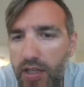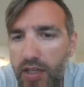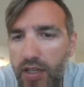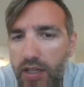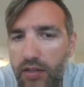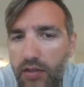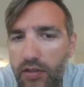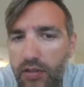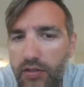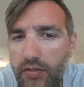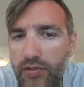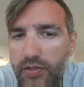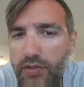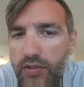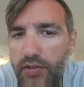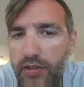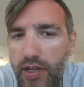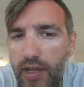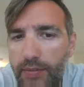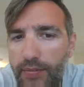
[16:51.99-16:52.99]
you can't get onto a
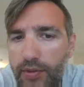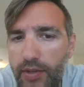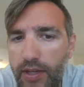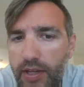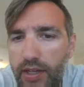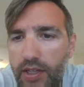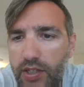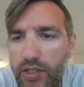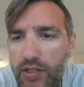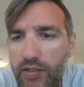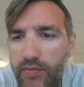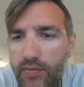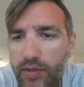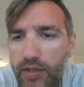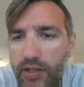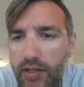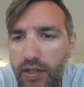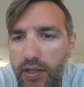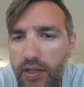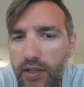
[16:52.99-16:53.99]
certain
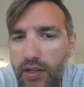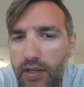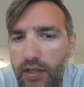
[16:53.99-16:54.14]
application, but